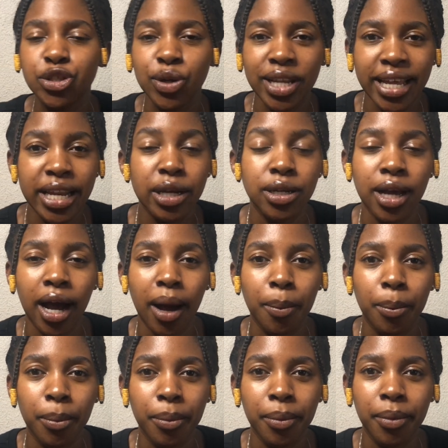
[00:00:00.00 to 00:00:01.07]
to let it
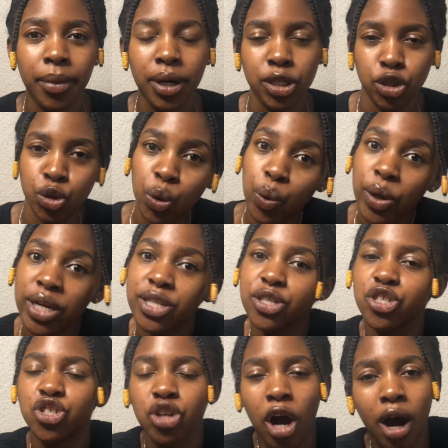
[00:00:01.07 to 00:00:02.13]
do its
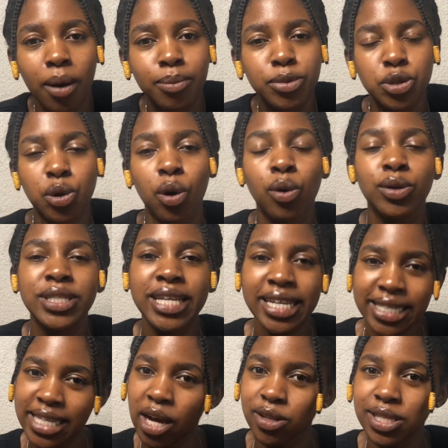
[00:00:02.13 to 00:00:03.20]
job. So
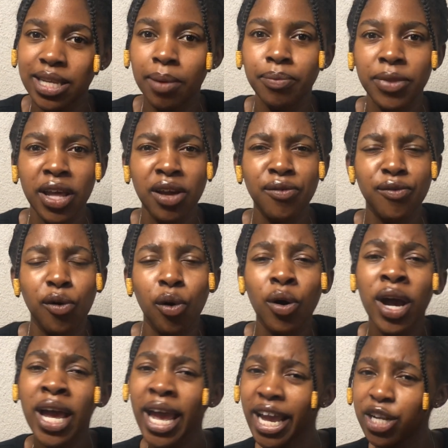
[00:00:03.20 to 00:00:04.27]
test out something for
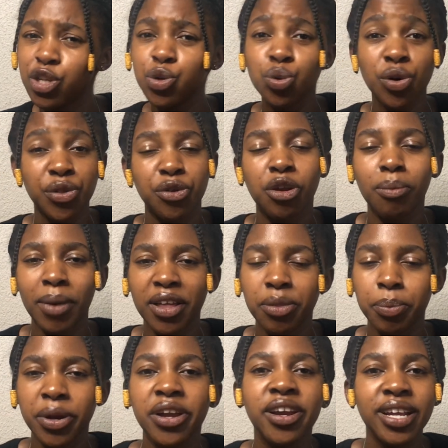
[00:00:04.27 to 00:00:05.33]
a 2 or 3 month
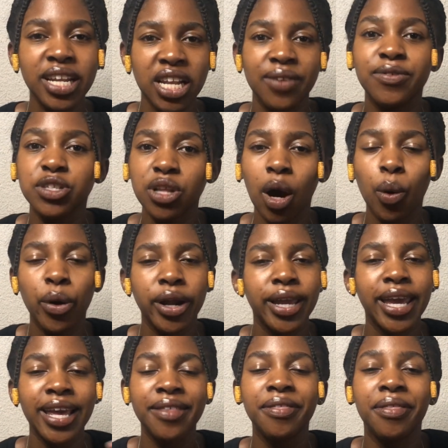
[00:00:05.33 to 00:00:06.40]
period, and if it's not
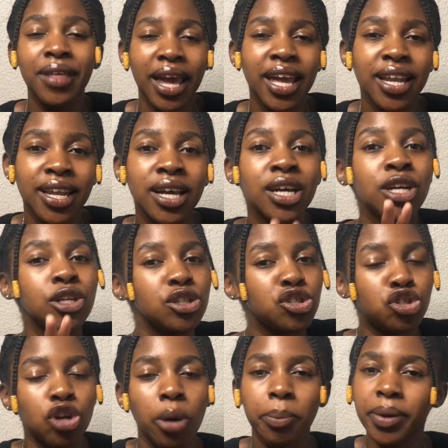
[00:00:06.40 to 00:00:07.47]
working, then
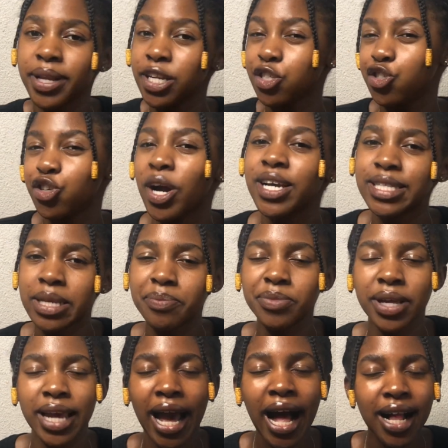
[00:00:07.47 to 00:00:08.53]
drop it and try
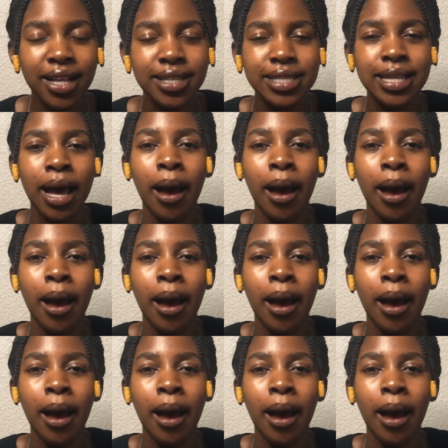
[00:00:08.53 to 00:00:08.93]
something else.